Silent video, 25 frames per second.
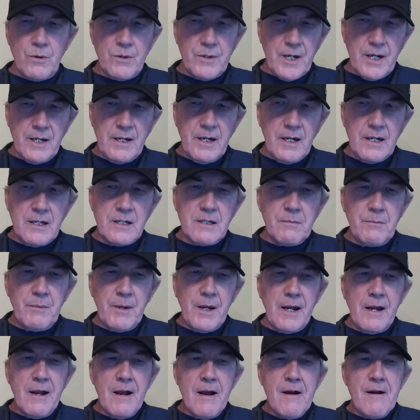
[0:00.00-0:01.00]
They need to
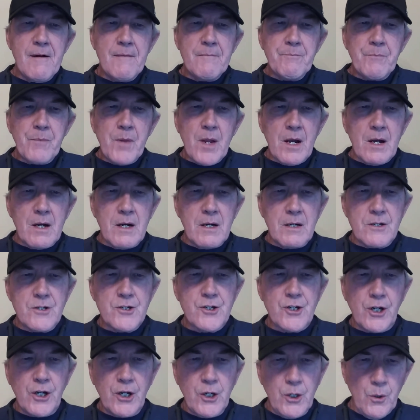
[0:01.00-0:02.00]
be
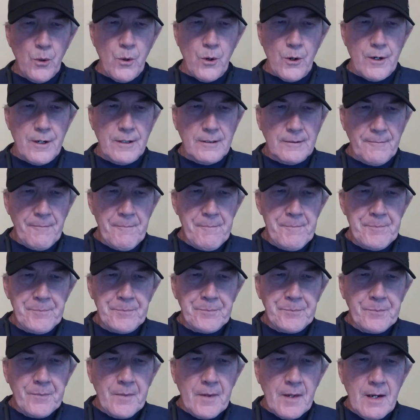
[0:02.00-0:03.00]
secured.
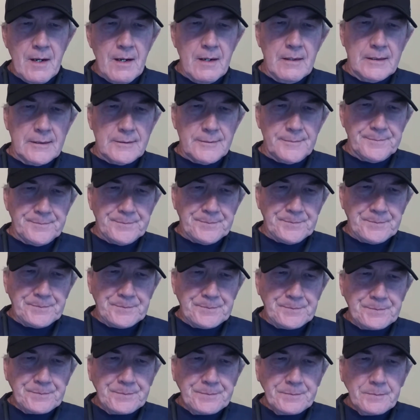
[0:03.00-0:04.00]

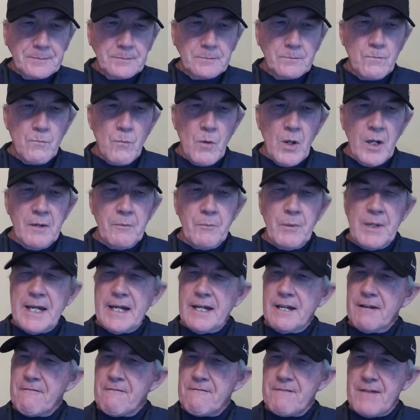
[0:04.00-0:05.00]
We
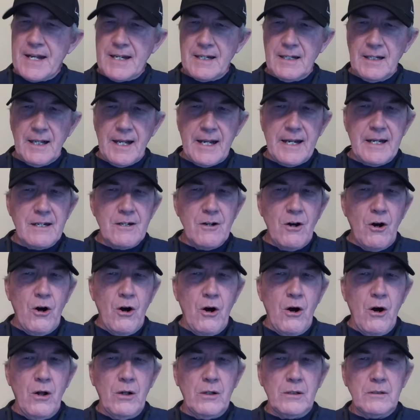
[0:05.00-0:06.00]
need to ventilate
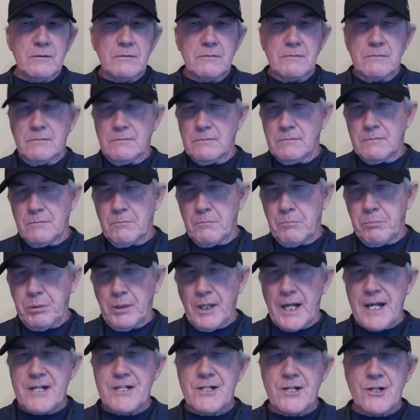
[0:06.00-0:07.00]
all
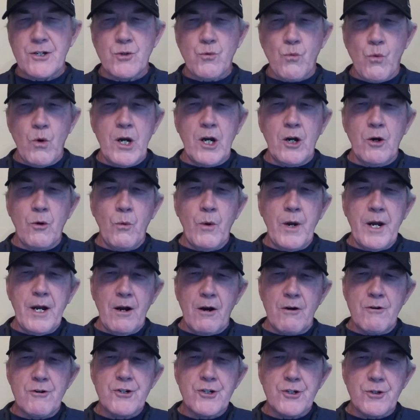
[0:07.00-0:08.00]
places where we
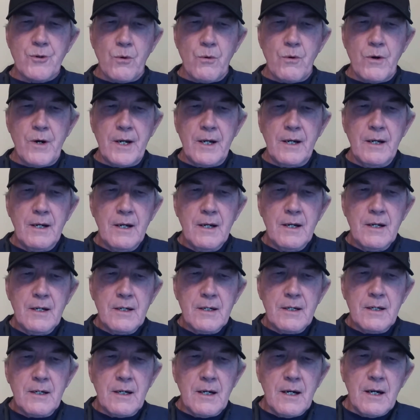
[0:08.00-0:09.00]
are storing
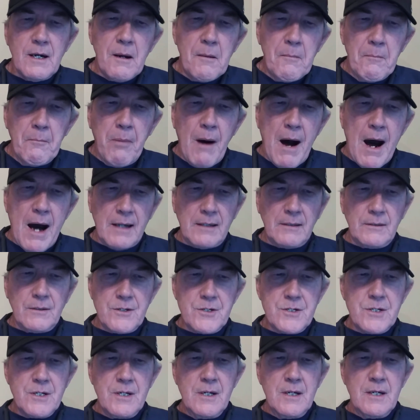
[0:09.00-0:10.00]

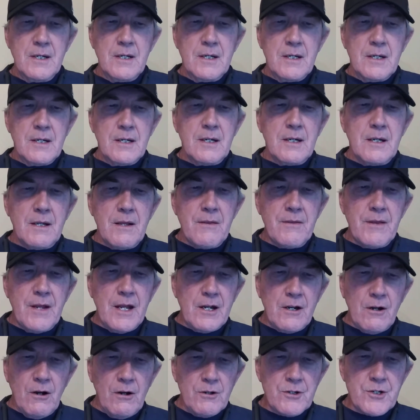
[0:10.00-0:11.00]
bottles.
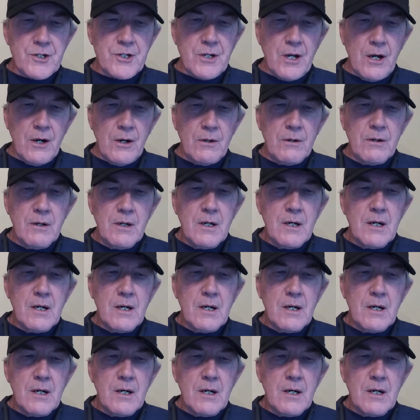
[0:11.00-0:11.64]
Then also